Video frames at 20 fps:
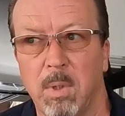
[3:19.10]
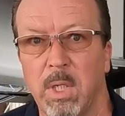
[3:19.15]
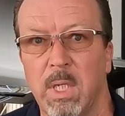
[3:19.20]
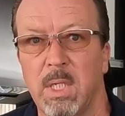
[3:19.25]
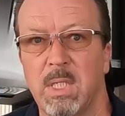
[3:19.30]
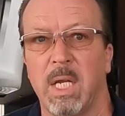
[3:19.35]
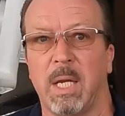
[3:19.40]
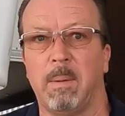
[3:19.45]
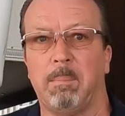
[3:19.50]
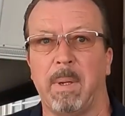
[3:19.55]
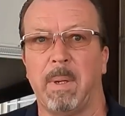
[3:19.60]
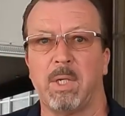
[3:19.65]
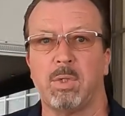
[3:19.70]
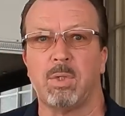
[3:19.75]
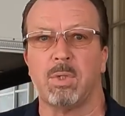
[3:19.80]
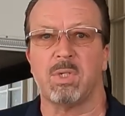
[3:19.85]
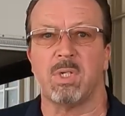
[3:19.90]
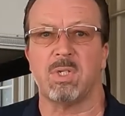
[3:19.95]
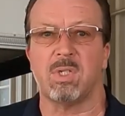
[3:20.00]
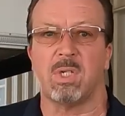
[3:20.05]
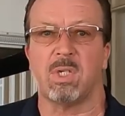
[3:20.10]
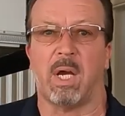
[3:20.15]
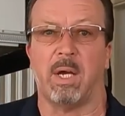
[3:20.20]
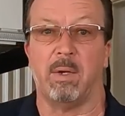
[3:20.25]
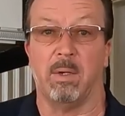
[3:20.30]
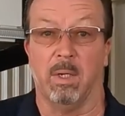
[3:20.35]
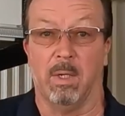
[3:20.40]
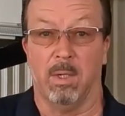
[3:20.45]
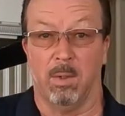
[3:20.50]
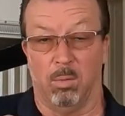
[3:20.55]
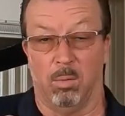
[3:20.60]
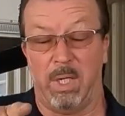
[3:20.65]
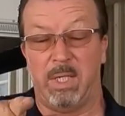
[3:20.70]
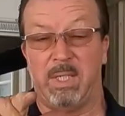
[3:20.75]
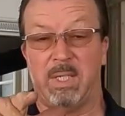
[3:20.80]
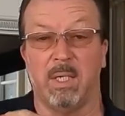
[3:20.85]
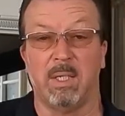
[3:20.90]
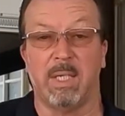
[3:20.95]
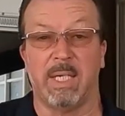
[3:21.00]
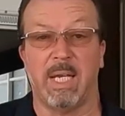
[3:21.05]
going to take pictures inside. Wait
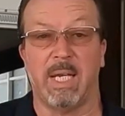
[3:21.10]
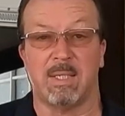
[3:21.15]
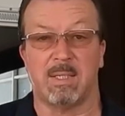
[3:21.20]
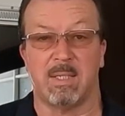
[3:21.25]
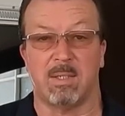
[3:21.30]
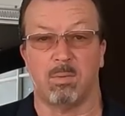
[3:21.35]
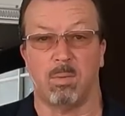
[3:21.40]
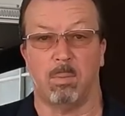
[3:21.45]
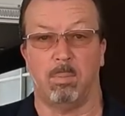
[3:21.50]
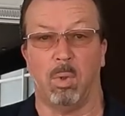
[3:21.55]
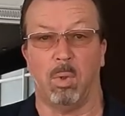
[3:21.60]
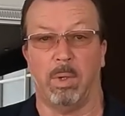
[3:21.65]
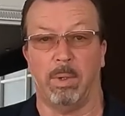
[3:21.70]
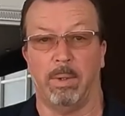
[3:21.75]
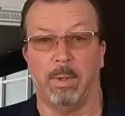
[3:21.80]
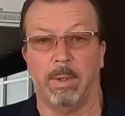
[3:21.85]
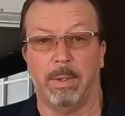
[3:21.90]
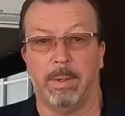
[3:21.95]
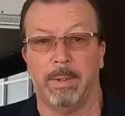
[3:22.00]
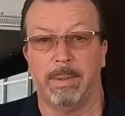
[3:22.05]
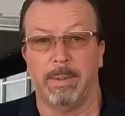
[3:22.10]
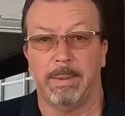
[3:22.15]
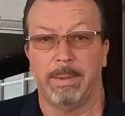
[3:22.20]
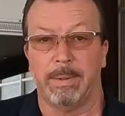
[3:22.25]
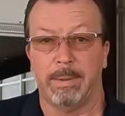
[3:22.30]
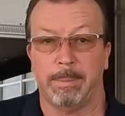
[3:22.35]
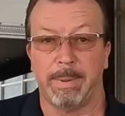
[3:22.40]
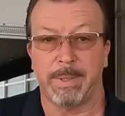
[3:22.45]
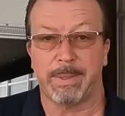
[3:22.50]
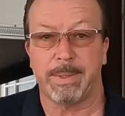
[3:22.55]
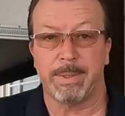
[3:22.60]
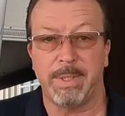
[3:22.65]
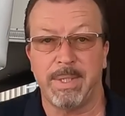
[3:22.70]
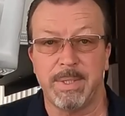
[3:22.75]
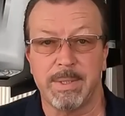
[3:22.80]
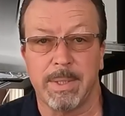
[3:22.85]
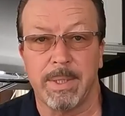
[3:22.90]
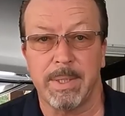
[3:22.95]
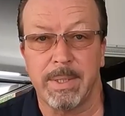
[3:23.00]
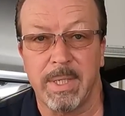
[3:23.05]
till he gets his report. The picture
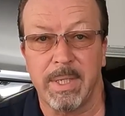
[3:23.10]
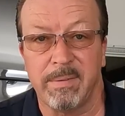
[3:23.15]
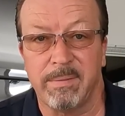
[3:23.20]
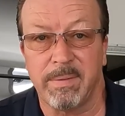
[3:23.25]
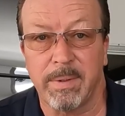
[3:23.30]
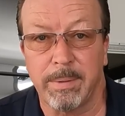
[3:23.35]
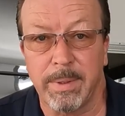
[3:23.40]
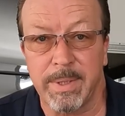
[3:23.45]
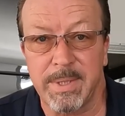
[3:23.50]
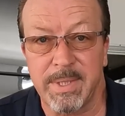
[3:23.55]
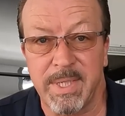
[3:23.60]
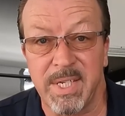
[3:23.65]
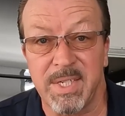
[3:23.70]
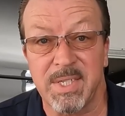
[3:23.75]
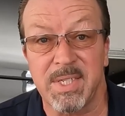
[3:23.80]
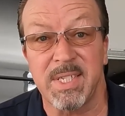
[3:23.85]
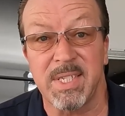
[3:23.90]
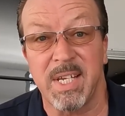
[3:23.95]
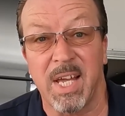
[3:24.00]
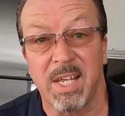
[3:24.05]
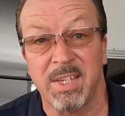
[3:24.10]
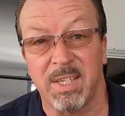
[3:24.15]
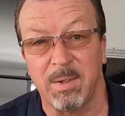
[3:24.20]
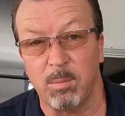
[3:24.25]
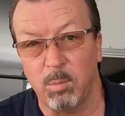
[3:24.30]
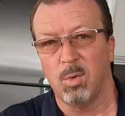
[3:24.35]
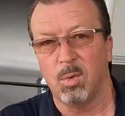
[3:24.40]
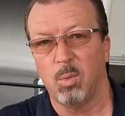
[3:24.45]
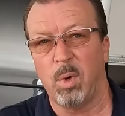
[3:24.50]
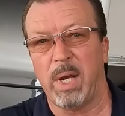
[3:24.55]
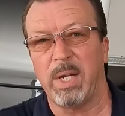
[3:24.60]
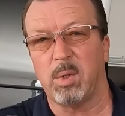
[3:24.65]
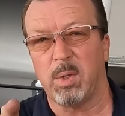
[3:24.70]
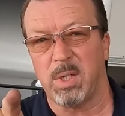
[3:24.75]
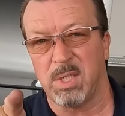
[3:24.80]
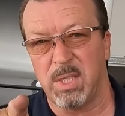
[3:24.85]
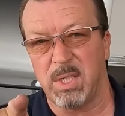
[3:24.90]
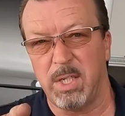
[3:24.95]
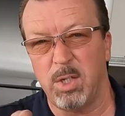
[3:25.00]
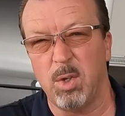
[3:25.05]
he's going to take for Christy is nothing. Wait,
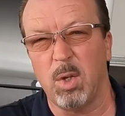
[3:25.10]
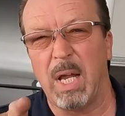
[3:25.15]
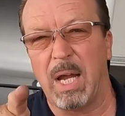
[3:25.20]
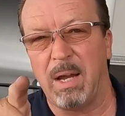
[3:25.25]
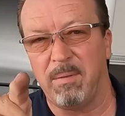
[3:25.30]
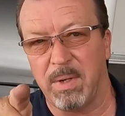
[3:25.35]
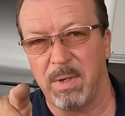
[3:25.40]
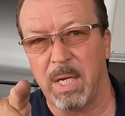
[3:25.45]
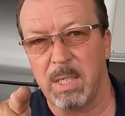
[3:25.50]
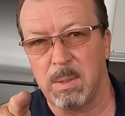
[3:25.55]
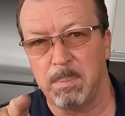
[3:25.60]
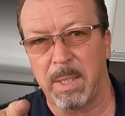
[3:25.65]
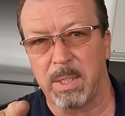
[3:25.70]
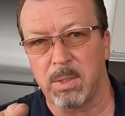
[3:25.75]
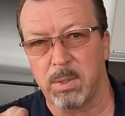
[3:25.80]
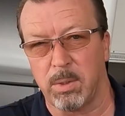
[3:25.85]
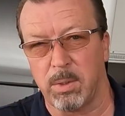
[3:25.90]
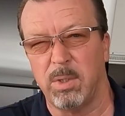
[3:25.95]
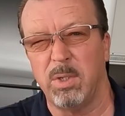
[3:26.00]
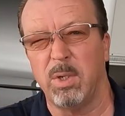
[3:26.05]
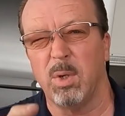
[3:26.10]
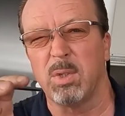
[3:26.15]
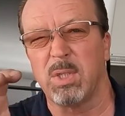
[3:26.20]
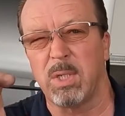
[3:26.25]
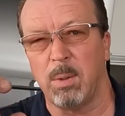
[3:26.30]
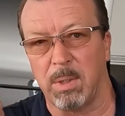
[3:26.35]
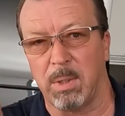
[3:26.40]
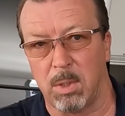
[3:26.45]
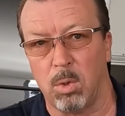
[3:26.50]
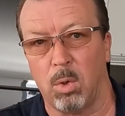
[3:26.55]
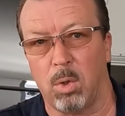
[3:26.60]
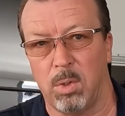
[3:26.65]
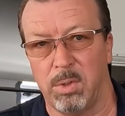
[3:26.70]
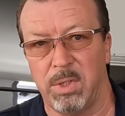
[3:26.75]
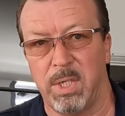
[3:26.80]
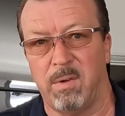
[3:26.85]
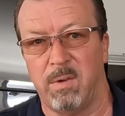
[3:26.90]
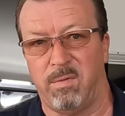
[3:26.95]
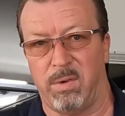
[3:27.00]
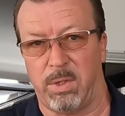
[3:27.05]
Christy, you'll have a nice picture. You'll see what Laurel
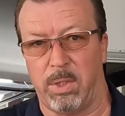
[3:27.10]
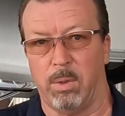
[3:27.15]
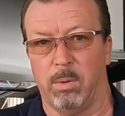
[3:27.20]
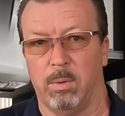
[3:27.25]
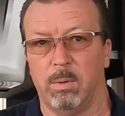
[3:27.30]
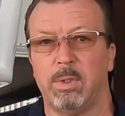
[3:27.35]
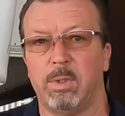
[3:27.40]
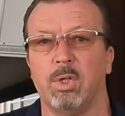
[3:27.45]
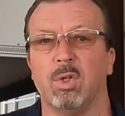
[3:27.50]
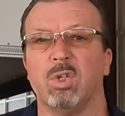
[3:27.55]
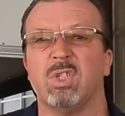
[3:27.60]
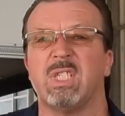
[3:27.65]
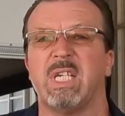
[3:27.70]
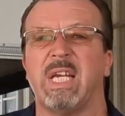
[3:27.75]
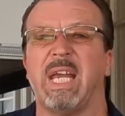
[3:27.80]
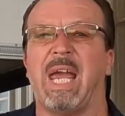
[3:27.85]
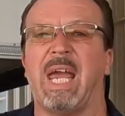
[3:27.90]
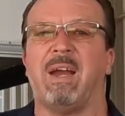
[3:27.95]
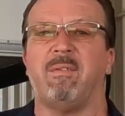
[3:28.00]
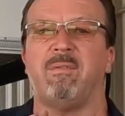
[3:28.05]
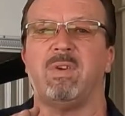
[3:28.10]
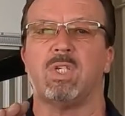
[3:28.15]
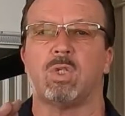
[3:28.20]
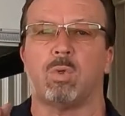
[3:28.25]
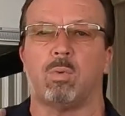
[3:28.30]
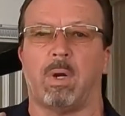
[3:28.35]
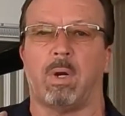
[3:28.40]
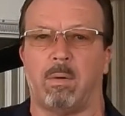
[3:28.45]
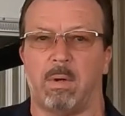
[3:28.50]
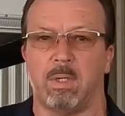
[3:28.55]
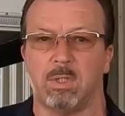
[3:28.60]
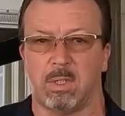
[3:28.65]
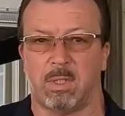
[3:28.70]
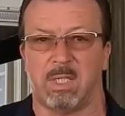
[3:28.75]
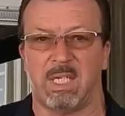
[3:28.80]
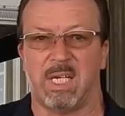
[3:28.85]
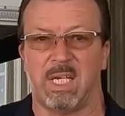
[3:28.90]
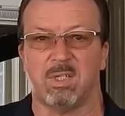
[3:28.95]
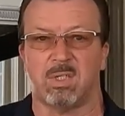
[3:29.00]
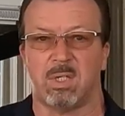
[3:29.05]
did for you. You'll see every square inch of
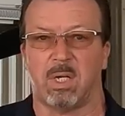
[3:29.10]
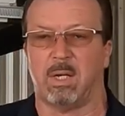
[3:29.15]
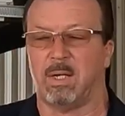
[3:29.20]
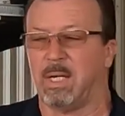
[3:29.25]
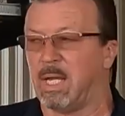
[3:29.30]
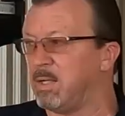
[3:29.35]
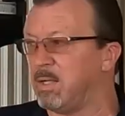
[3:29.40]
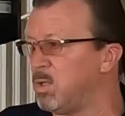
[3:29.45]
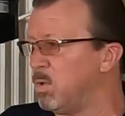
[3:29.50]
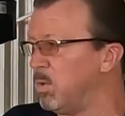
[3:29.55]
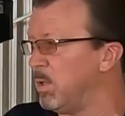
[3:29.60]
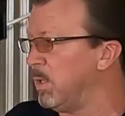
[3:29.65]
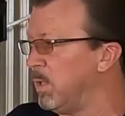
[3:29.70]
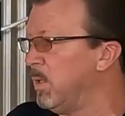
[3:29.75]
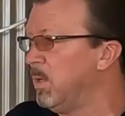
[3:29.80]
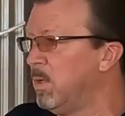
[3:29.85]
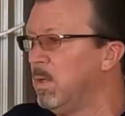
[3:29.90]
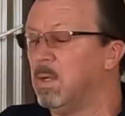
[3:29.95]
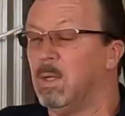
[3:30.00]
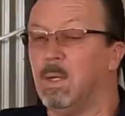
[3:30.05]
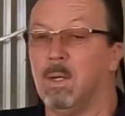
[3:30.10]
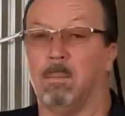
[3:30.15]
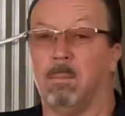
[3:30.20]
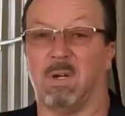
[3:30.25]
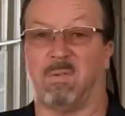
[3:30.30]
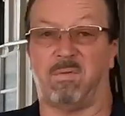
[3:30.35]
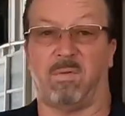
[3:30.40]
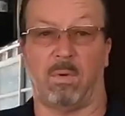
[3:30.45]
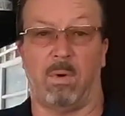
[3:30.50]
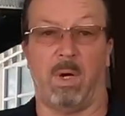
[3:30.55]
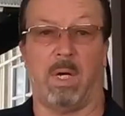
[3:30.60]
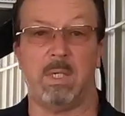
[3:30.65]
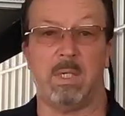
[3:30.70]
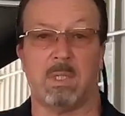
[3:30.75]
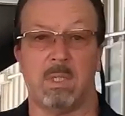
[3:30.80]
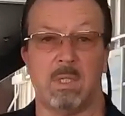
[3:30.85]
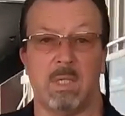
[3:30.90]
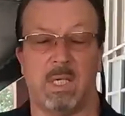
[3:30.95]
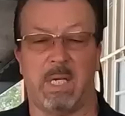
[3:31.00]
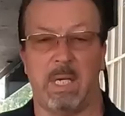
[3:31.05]
the inside of that unit. But for
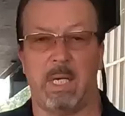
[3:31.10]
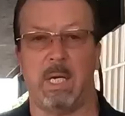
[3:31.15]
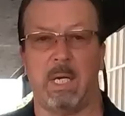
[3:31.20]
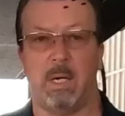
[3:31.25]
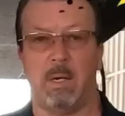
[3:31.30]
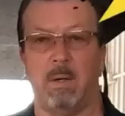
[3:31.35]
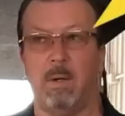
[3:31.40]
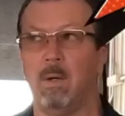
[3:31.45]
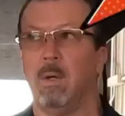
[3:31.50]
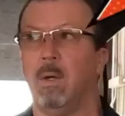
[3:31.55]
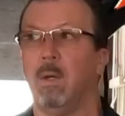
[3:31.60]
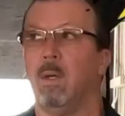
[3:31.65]
us here,